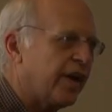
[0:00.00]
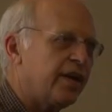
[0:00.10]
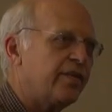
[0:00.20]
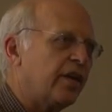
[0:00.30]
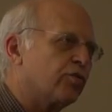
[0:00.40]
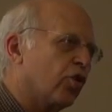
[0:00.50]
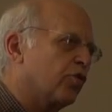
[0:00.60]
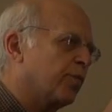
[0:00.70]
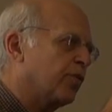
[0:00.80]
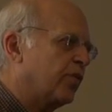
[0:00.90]
ready. They
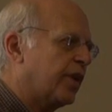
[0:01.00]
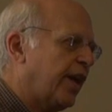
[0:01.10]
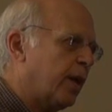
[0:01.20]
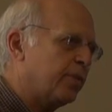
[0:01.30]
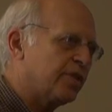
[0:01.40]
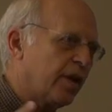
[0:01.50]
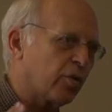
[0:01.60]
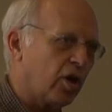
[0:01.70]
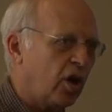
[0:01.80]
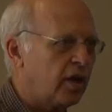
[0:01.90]
drove them through the campus. They
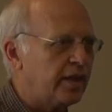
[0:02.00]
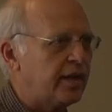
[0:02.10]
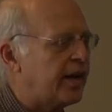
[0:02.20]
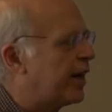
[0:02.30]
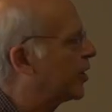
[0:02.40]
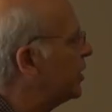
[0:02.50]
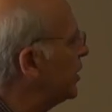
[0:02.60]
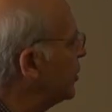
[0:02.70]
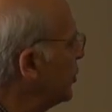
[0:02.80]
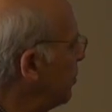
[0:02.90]
were all in an
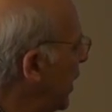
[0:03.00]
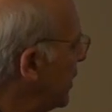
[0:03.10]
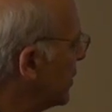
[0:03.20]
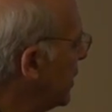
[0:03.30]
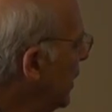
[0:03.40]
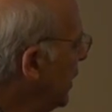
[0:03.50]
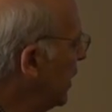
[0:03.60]
air-conditioned bus.